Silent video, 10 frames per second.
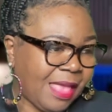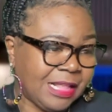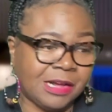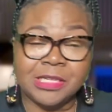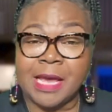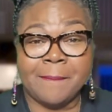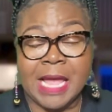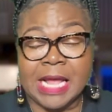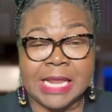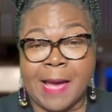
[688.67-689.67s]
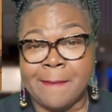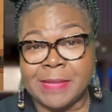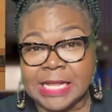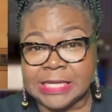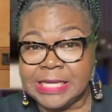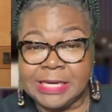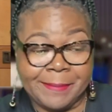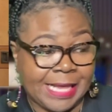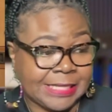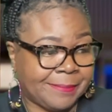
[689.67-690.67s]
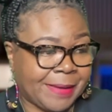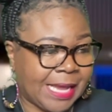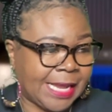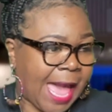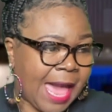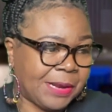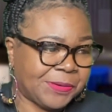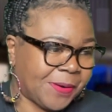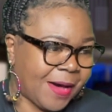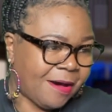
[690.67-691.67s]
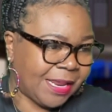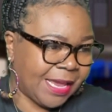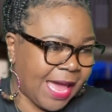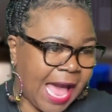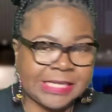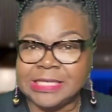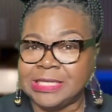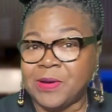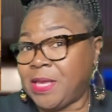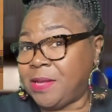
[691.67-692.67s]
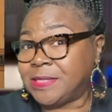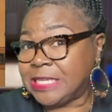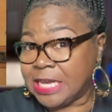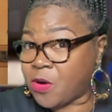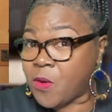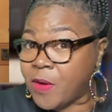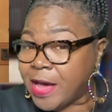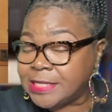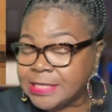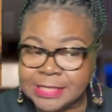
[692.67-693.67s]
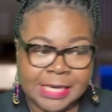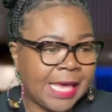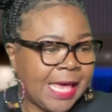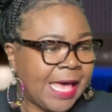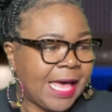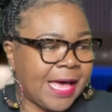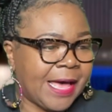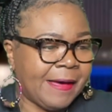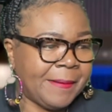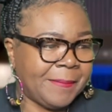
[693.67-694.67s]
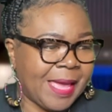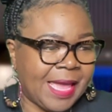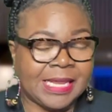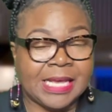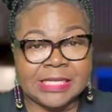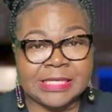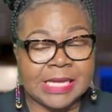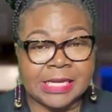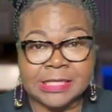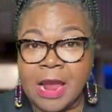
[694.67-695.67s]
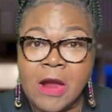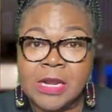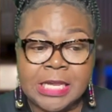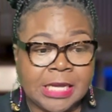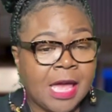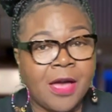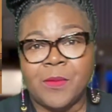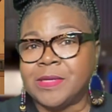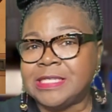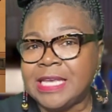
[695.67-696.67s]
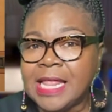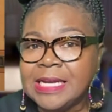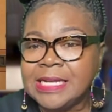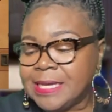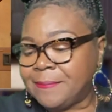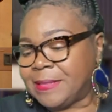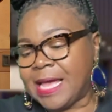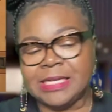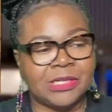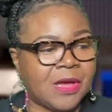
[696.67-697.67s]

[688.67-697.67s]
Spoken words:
Told you I'm not the legal mastermind here. I don't know all that. I just know he was in court. And his attorney was telling them that,